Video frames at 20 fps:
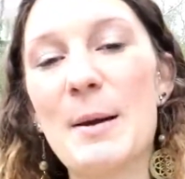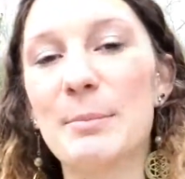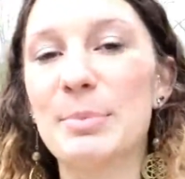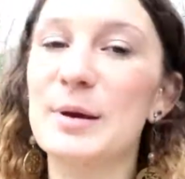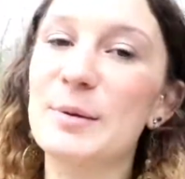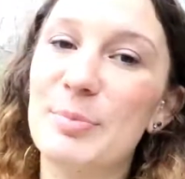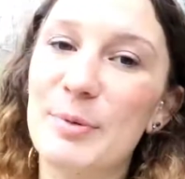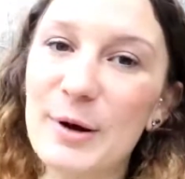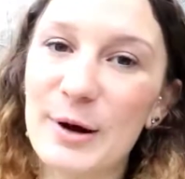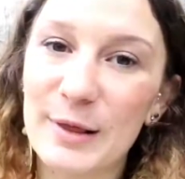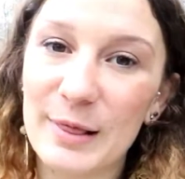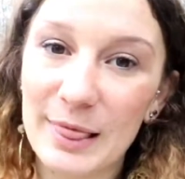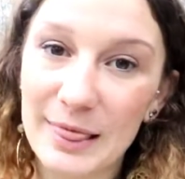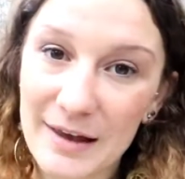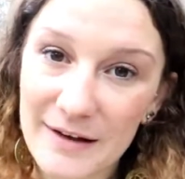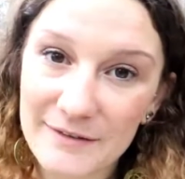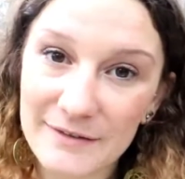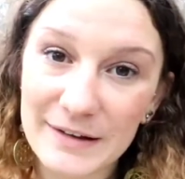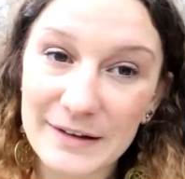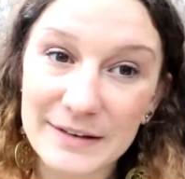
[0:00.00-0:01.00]
people are
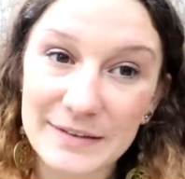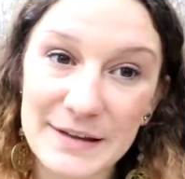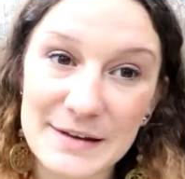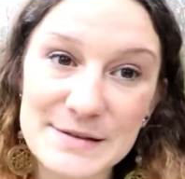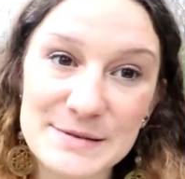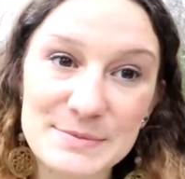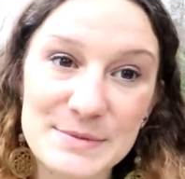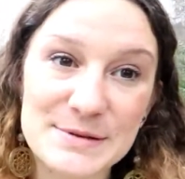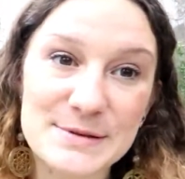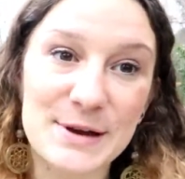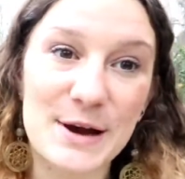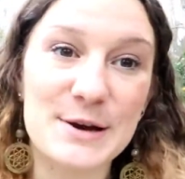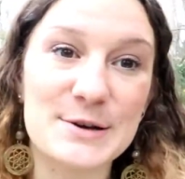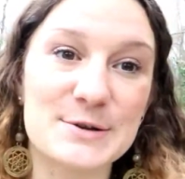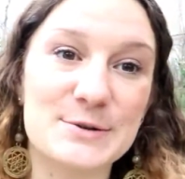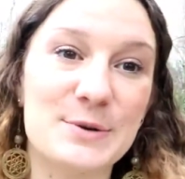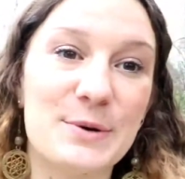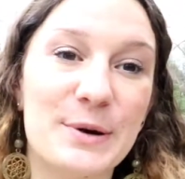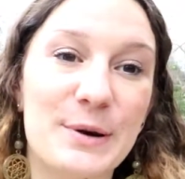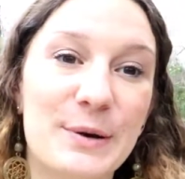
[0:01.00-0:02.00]
loving this
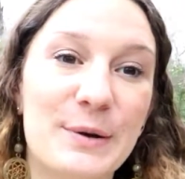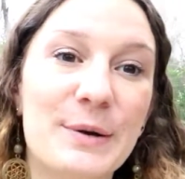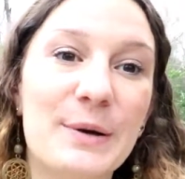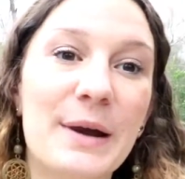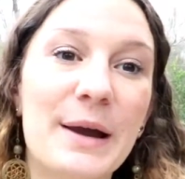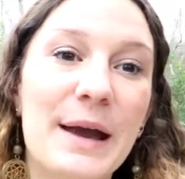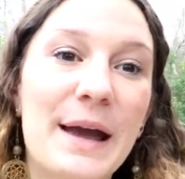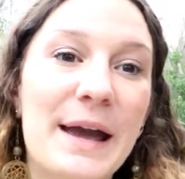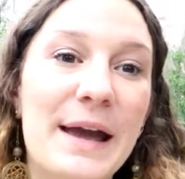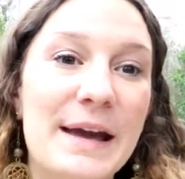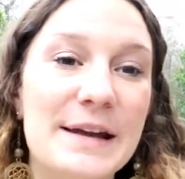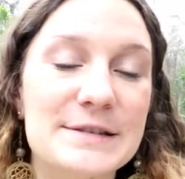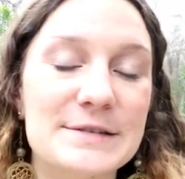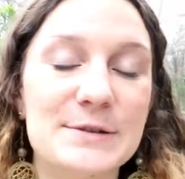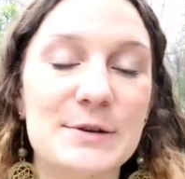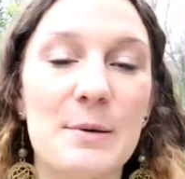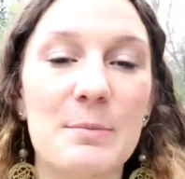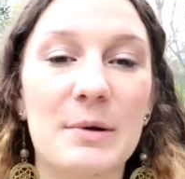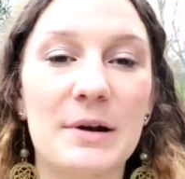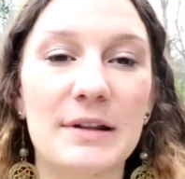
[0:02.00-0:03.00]
massage oil, and
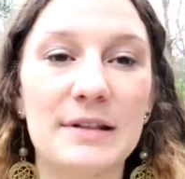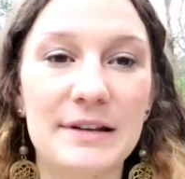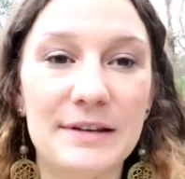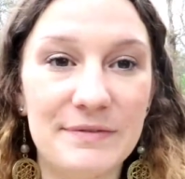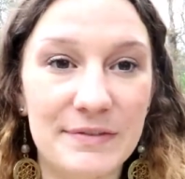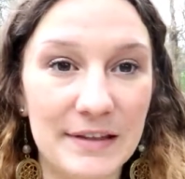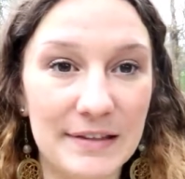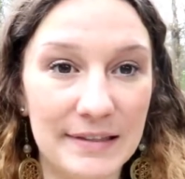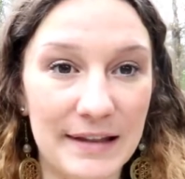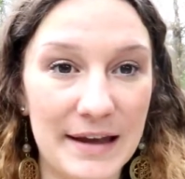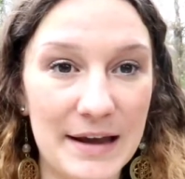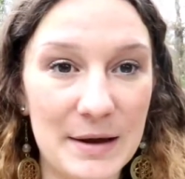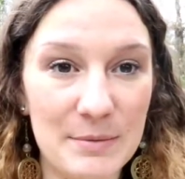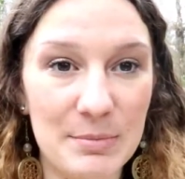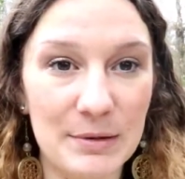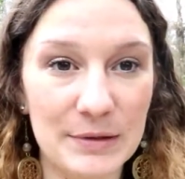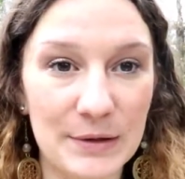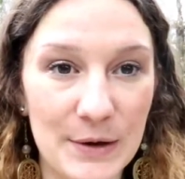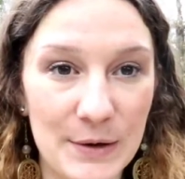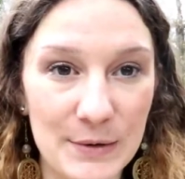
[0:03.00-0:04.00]
so I'm going to leave the link
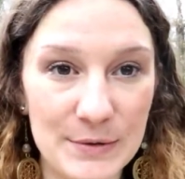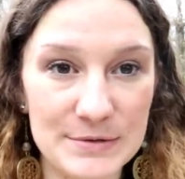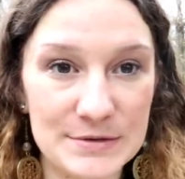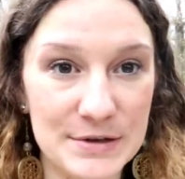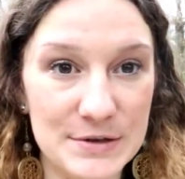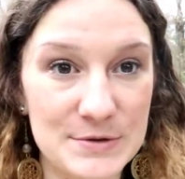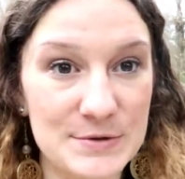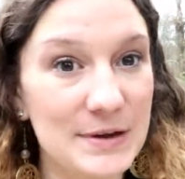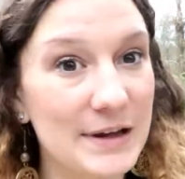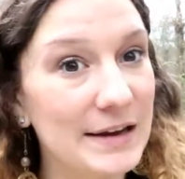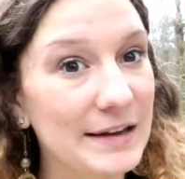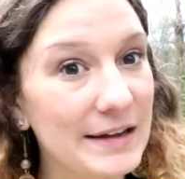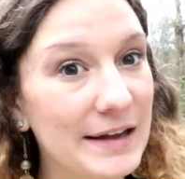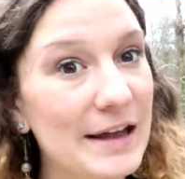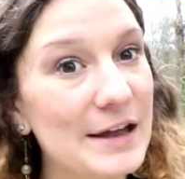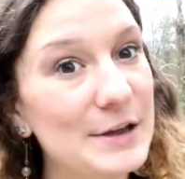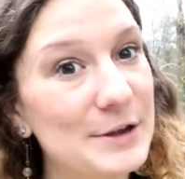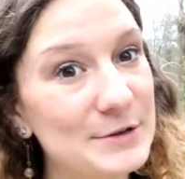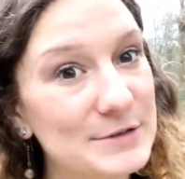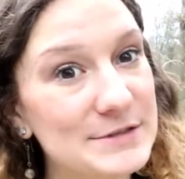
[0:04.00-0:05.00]
below so you can
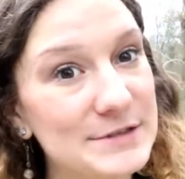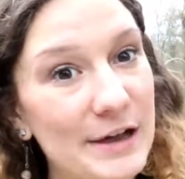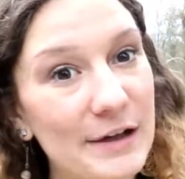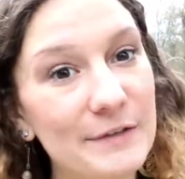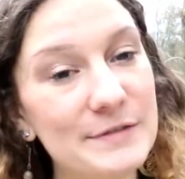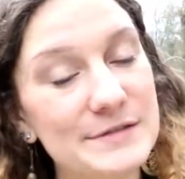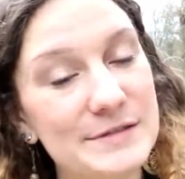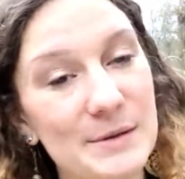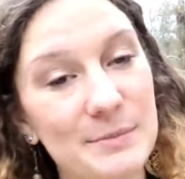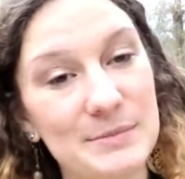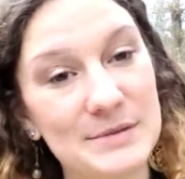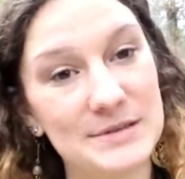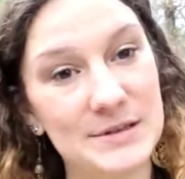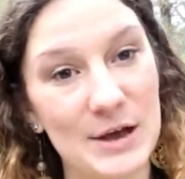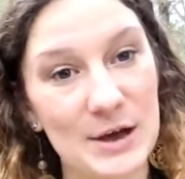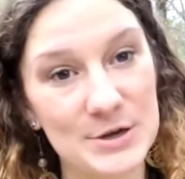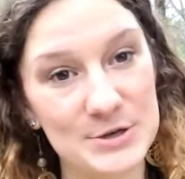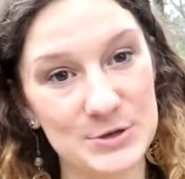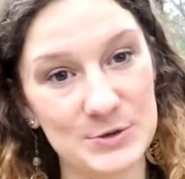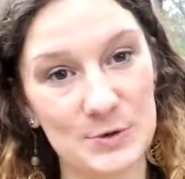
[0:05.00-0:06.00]
get yourself some
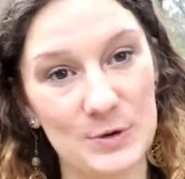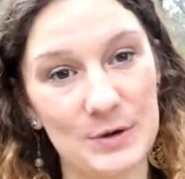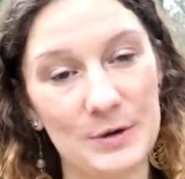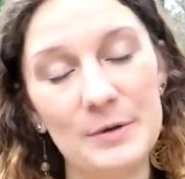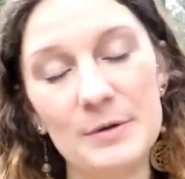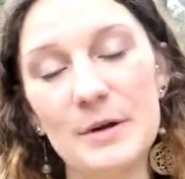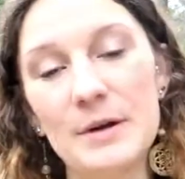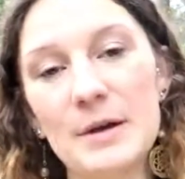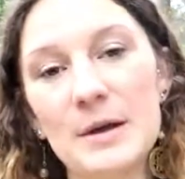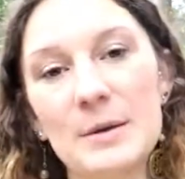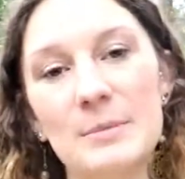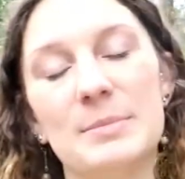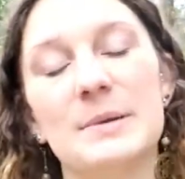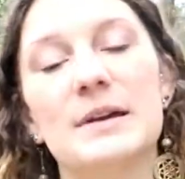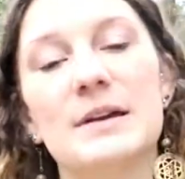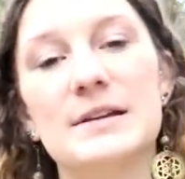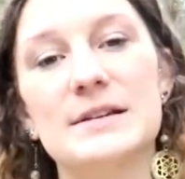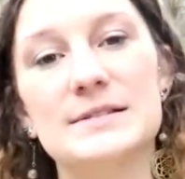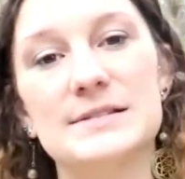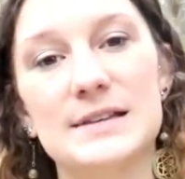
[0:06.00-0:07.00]
massage oil,
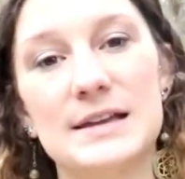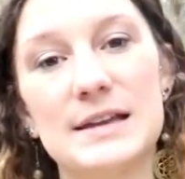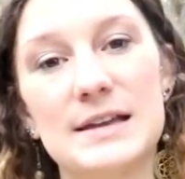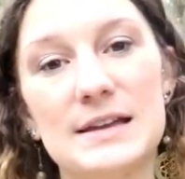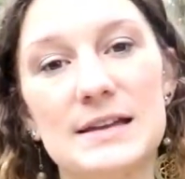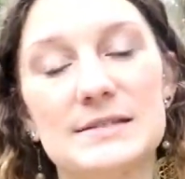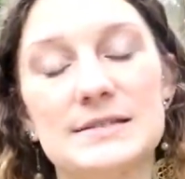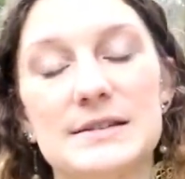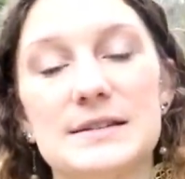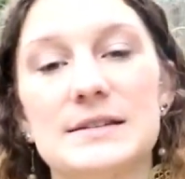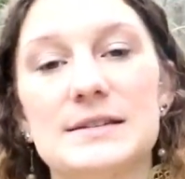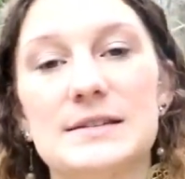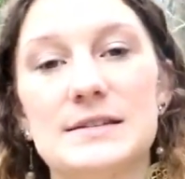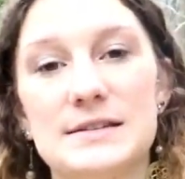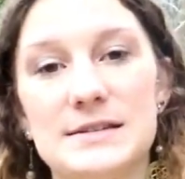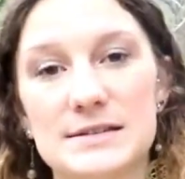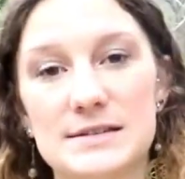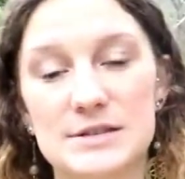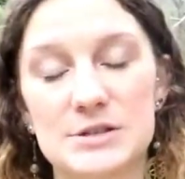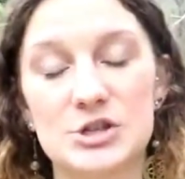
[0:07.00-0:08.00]
because it
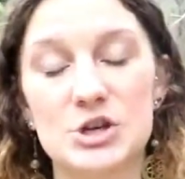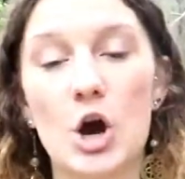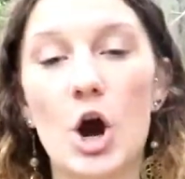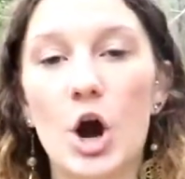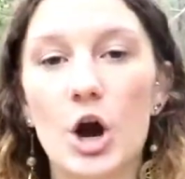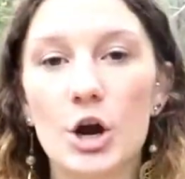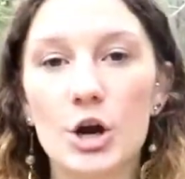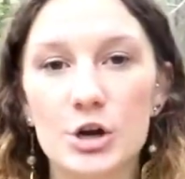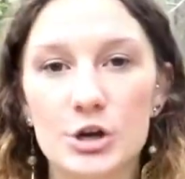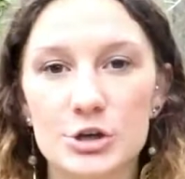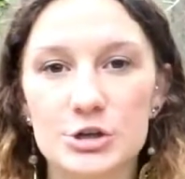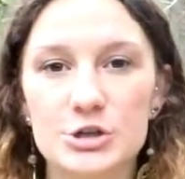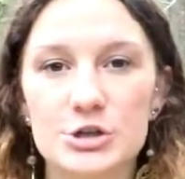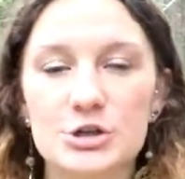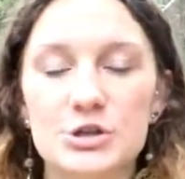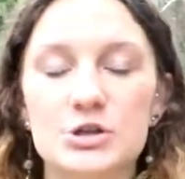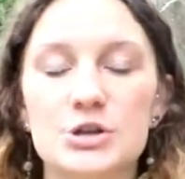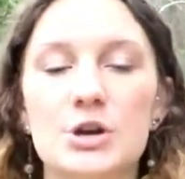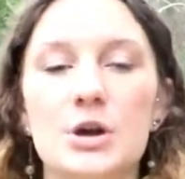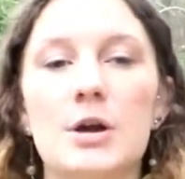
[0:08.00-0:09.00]
is
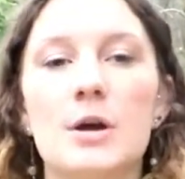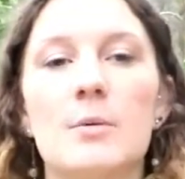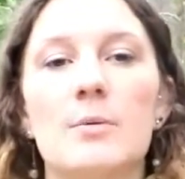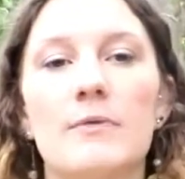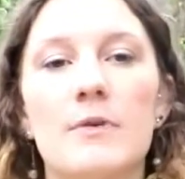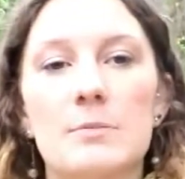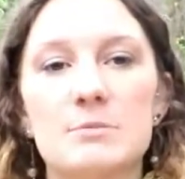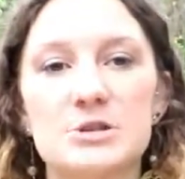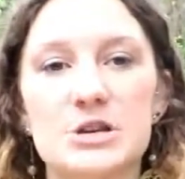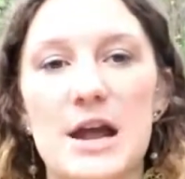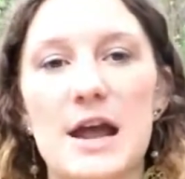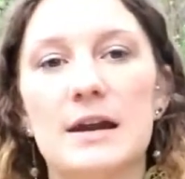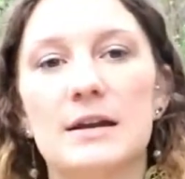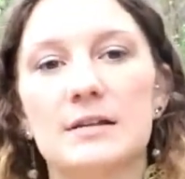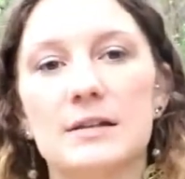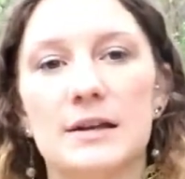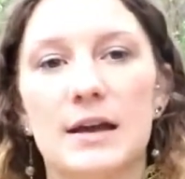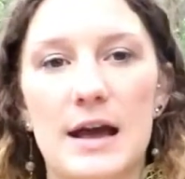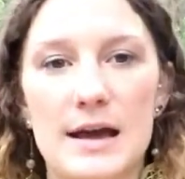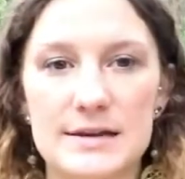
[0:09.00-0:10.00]
charged from
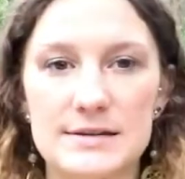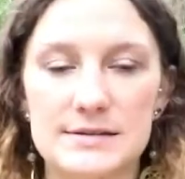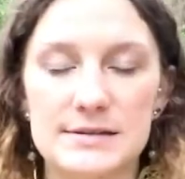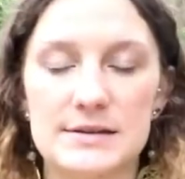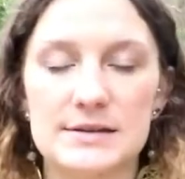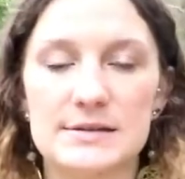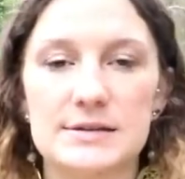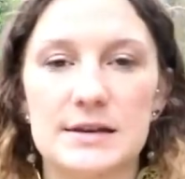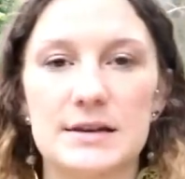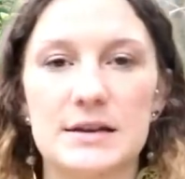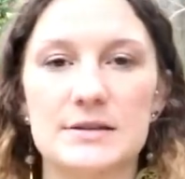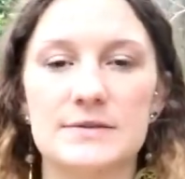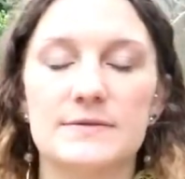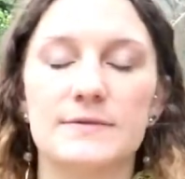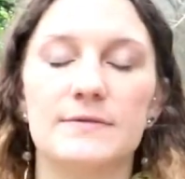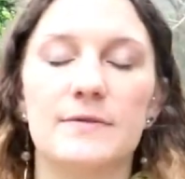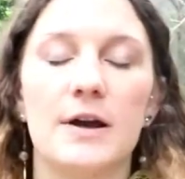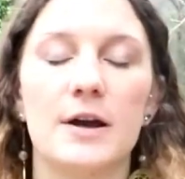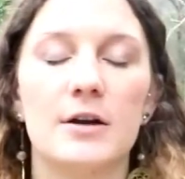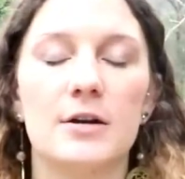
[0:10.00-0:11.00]
channeling Isis, and it's
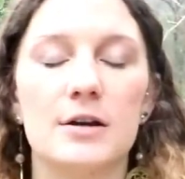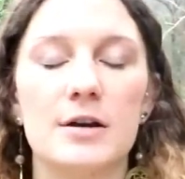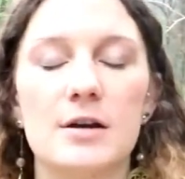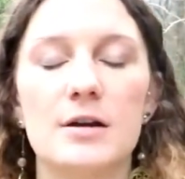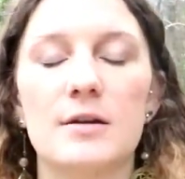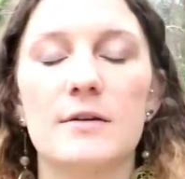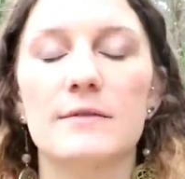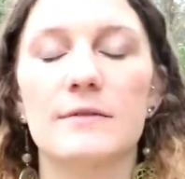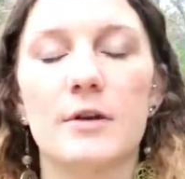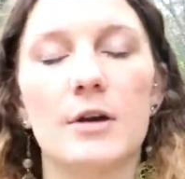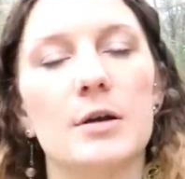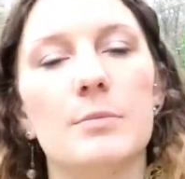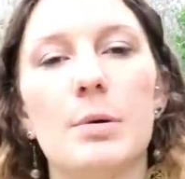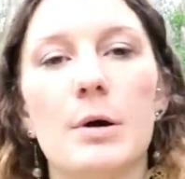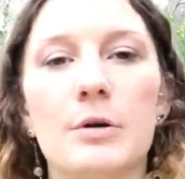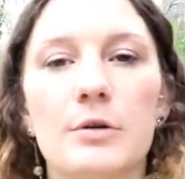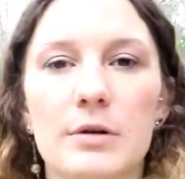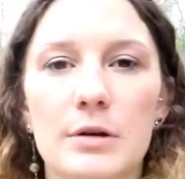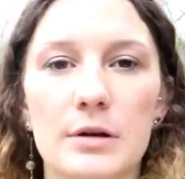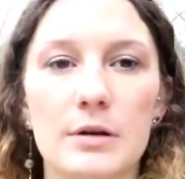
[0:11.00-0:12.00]
very, very
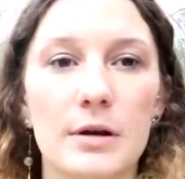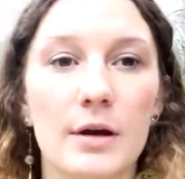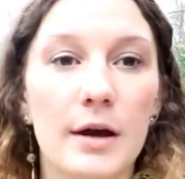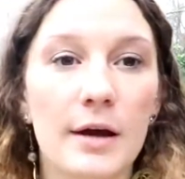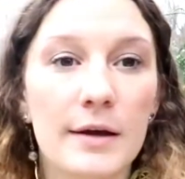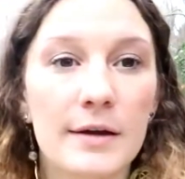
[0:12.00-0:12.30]
potent.